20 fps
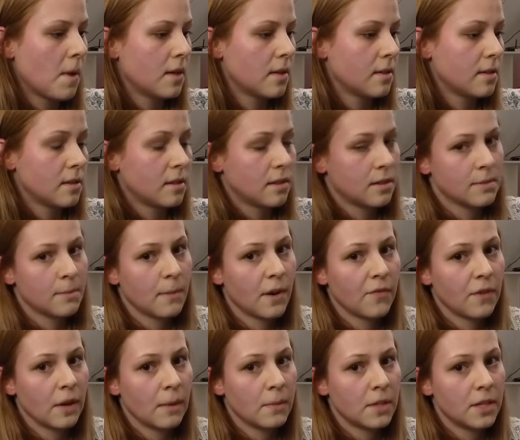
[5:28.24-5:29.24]
since my
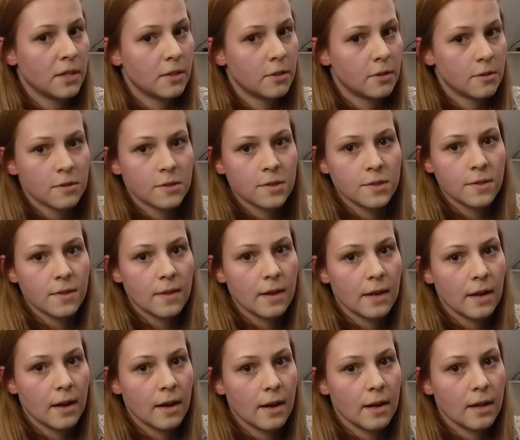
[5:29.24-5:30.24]
family knows that
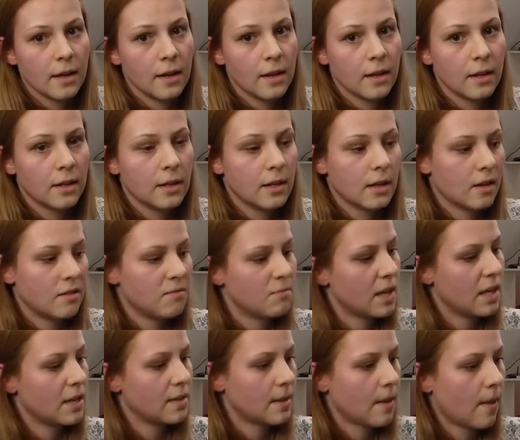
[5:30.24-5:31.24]
I can
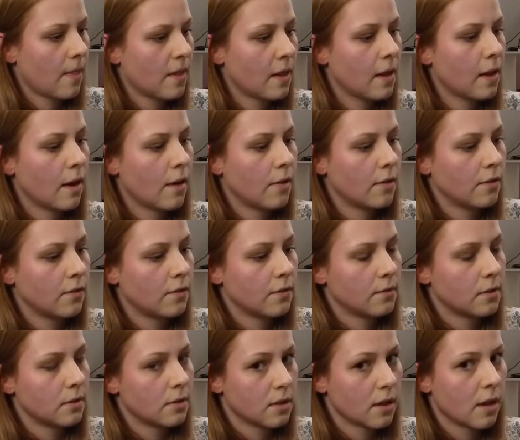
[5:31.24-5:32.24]
make something out of
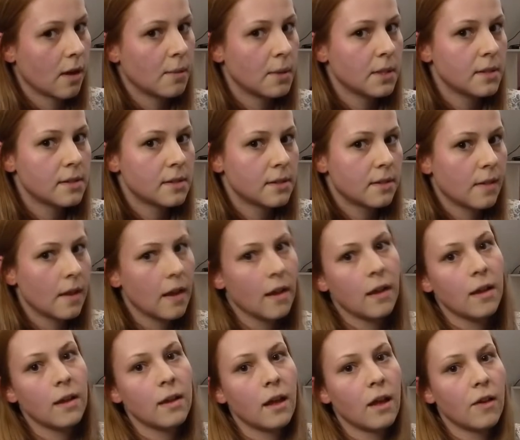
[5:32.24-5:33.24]
old garments,
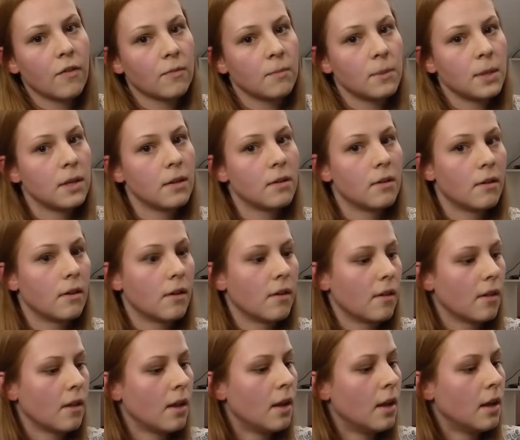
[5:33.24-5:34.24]
they gave me all